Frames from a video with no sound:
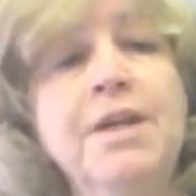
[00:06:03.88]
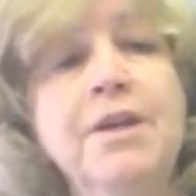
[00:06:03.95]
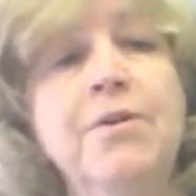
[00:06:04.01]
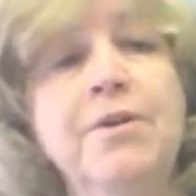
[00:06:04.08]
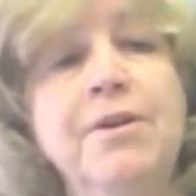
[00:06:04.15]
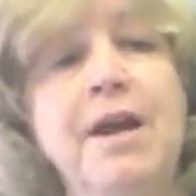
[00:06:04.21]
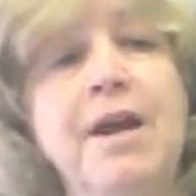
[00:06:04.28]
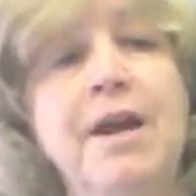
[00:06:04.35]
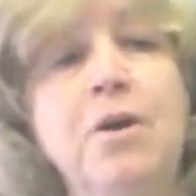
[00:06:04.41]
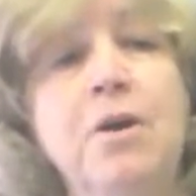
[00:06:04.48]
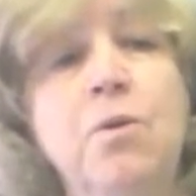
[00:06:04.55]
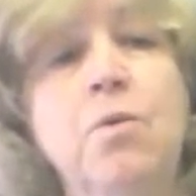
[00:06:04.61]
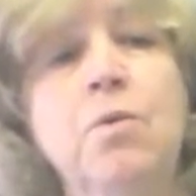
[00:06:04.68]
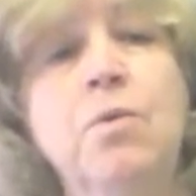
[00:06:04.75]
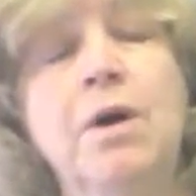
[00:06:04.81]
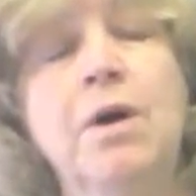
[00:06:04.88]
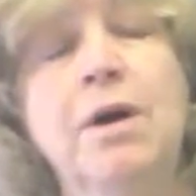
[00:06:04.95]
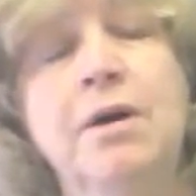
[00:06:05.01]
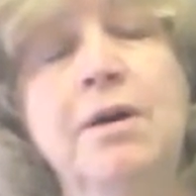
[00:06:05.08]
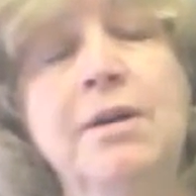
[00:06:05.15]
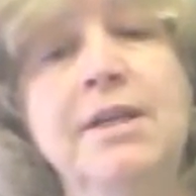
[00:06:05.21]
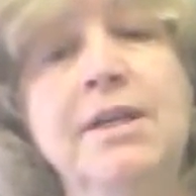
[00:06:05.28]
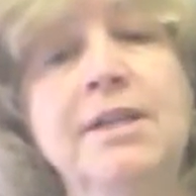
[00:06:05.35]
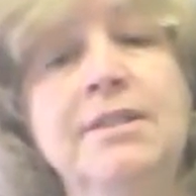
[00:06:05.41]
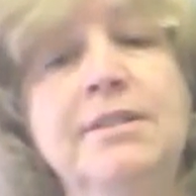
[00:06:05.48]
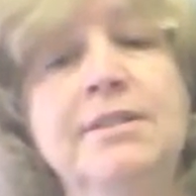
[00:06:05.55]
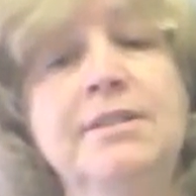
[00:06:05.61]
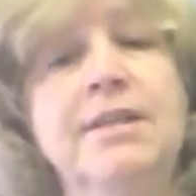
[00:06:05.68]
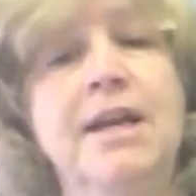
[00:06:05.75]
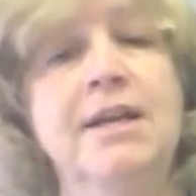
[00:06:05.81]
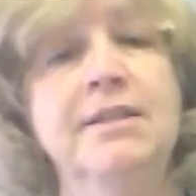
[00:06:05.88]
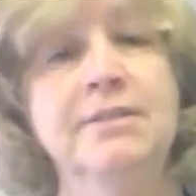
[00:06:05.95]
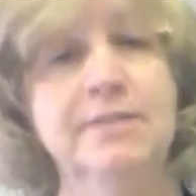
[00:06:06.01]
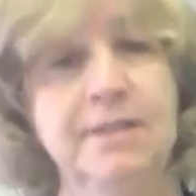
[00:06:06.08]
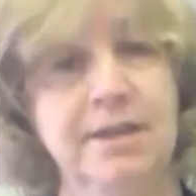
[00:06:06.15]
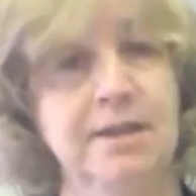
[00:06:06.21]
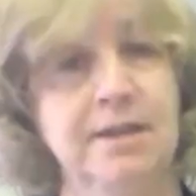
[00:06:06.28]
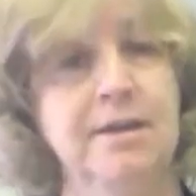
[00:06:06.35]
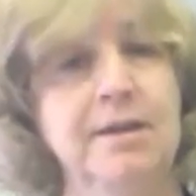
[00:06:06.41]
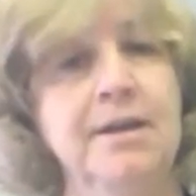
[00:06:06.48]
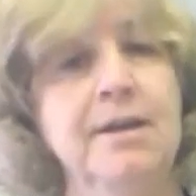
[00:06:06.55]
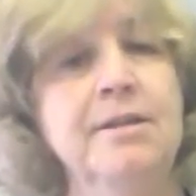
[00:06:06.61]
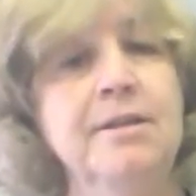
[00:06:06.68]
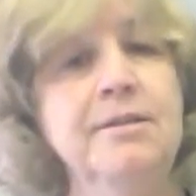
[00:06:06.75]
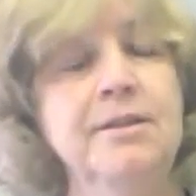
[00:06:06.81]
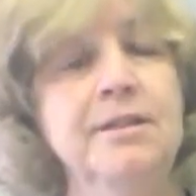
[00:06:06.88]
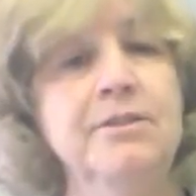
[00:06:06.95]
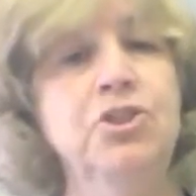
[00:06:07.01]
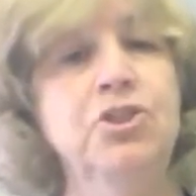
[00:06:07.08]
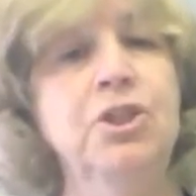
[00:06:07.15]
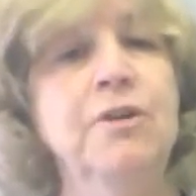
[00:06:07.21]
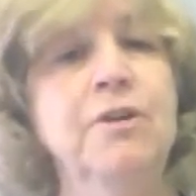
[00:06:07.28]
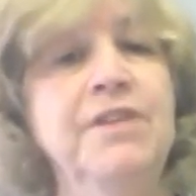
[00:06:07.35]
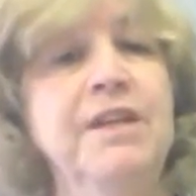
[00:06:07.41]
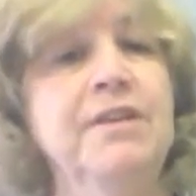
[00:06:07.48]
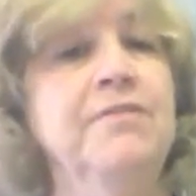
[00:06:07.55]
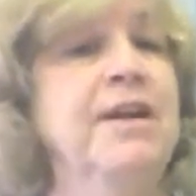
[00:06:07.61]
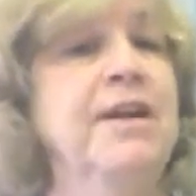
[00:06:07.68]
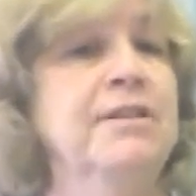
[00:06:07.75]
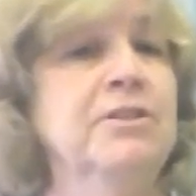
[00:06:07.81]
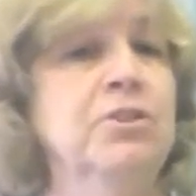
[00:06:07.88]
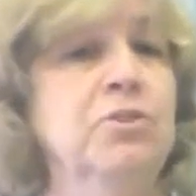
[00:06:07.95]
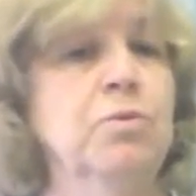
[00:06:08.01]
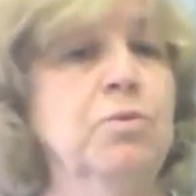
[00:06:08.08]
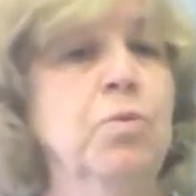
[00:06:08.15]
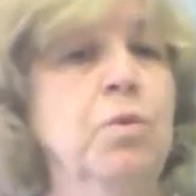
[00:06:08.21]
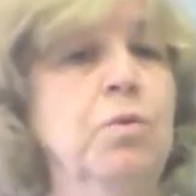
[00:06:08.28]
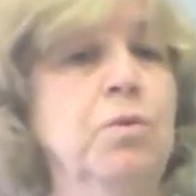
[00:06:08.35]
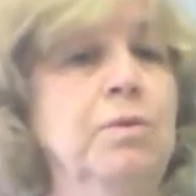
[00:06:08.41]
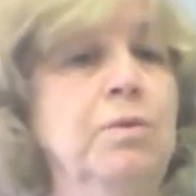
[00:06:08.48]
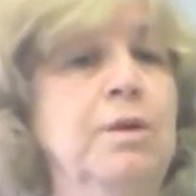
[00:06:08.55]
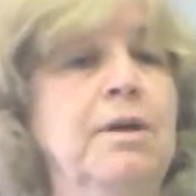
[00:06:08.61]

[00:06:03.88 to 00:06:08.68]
here now is as the chair of the advanced role,